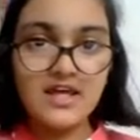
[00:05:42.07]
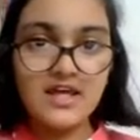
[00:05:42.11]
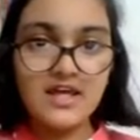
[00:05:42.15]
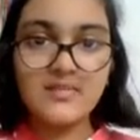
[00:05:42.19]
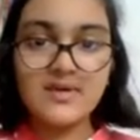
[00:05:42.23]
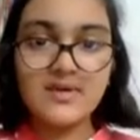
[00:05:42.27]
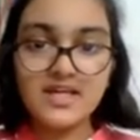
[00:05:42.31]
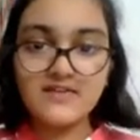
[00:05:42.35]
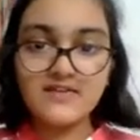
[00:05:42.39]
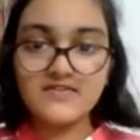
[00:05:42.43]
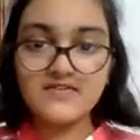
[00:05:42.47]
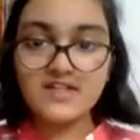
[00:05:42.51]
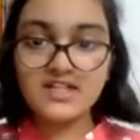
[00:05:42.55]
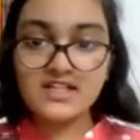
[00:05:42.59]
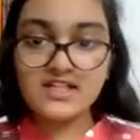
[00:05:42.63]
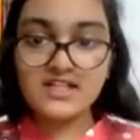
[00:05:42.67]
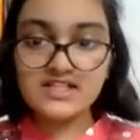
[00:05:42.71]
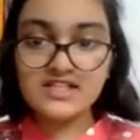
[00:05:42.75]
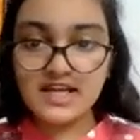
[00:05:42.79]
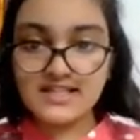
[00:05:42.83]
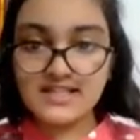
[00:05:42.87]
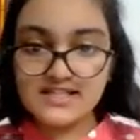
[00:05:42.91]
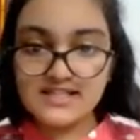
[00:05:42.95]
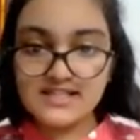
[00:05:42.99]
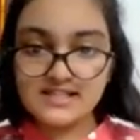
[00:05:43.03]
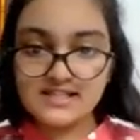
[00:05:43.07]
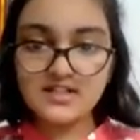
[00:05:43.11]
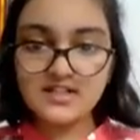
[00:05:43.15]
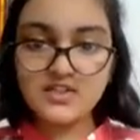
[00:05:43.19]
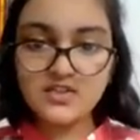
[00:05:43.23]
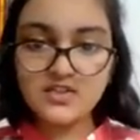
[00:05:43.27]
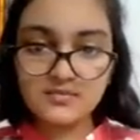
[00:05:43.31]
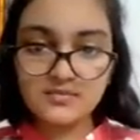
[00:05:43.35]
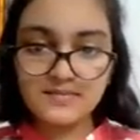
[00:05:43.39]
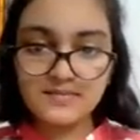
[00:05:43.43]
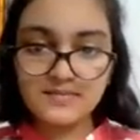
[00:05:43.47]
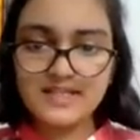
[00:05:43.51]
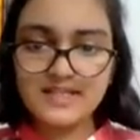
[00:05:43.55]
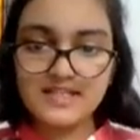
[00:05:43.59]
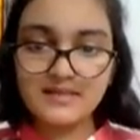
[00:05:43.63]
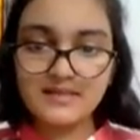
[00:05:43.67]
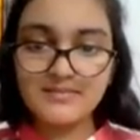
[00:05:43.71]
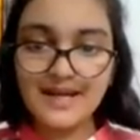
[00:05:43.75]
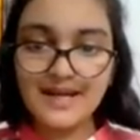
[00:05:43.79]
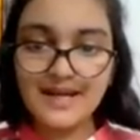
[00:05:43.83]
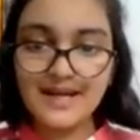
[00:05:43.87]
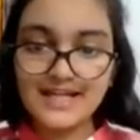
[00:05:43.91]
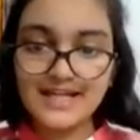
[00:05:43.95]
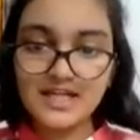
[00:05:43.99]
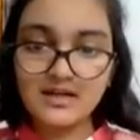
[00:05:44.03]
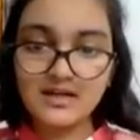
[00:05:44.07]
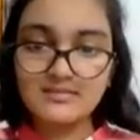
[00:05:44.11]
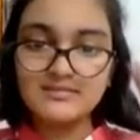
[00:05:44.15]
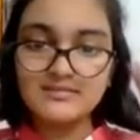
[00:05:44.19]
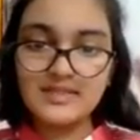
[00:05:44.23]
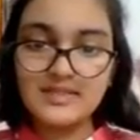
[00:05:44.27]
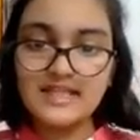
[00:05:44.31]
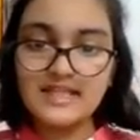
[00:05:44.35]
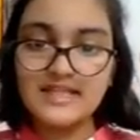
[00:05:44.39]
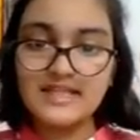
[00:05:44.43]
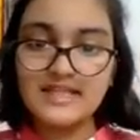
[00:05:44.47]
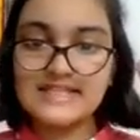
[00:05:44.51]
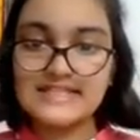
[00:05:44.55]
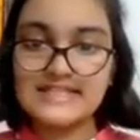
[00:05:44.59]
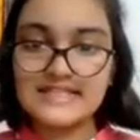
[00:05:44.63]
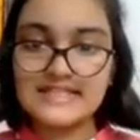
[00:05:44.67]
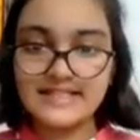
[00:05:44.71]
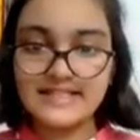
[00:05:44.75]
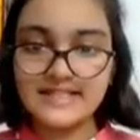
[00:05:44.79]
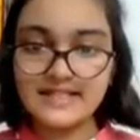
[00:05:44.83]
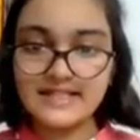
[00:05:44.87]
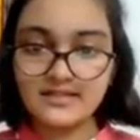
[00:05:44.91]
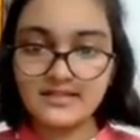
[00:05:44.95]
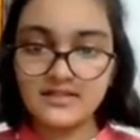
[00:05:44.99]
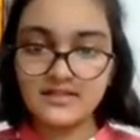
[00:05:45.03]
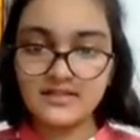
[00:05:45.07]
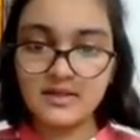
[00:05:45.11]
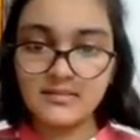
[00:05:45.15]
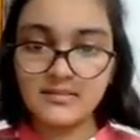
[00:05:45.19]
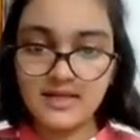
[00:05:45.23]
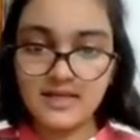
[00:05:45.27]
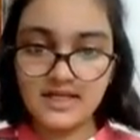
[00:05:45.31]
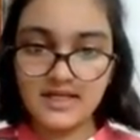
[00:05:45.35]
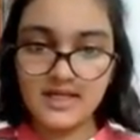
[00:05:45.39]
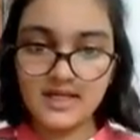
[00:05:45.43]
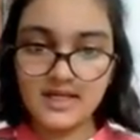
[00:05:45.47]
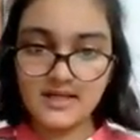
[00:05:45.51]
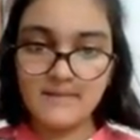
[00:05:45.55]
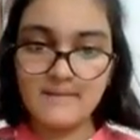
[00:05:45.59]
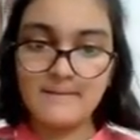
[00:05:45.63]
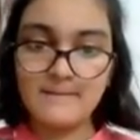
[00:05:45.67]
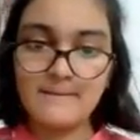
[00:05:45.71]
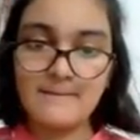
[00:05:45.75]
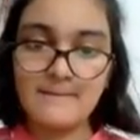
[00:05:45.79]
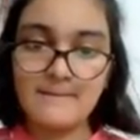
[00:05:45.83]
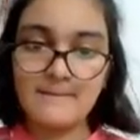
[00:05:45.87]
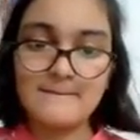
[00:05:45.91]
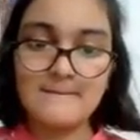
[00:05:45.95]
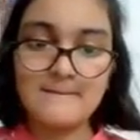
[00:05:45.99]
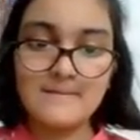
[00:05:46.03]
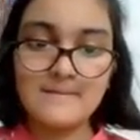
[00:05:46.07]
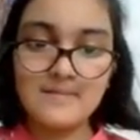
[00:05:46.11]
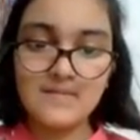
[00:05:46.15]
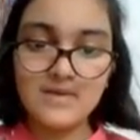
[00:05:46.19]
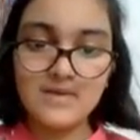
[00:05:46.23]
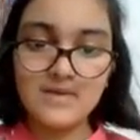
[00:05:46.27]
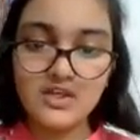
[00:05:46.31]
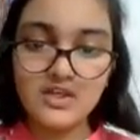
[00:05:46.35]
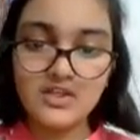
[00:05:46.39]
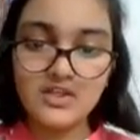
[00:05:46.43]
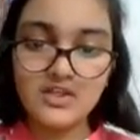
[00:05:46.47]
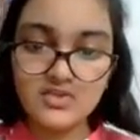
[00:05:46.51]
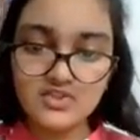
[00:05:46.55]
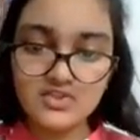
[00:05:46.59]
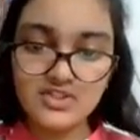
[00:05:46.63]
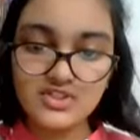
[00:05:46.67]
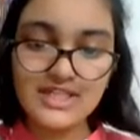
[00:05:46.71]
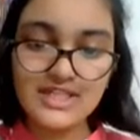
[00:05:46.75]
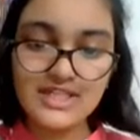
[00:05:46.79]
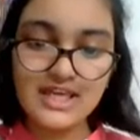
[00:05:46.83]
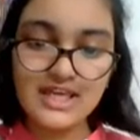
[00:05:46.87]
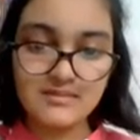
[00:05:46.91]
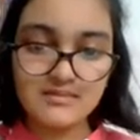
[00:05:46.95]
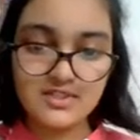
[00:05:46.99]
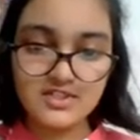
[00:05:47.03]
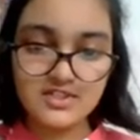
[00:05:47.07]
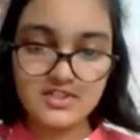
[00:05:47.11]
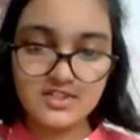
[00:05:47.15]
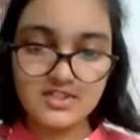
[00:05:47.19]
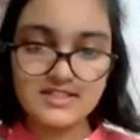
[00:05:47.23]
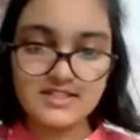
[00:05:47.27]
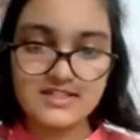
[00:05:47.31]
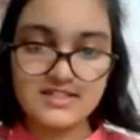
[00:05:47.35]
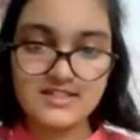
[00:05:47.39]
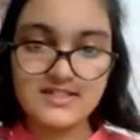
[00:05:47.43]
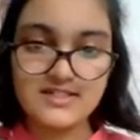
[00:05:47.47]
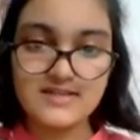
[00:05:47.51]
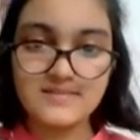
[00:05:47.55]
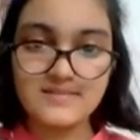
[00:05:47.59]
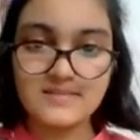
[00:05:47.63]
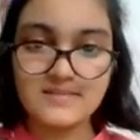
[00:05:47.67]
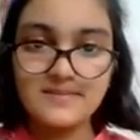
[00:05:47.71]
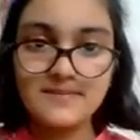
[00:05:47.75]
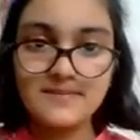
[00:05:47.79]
But if their sizes are too big, they might come in the center a bit. Usually images.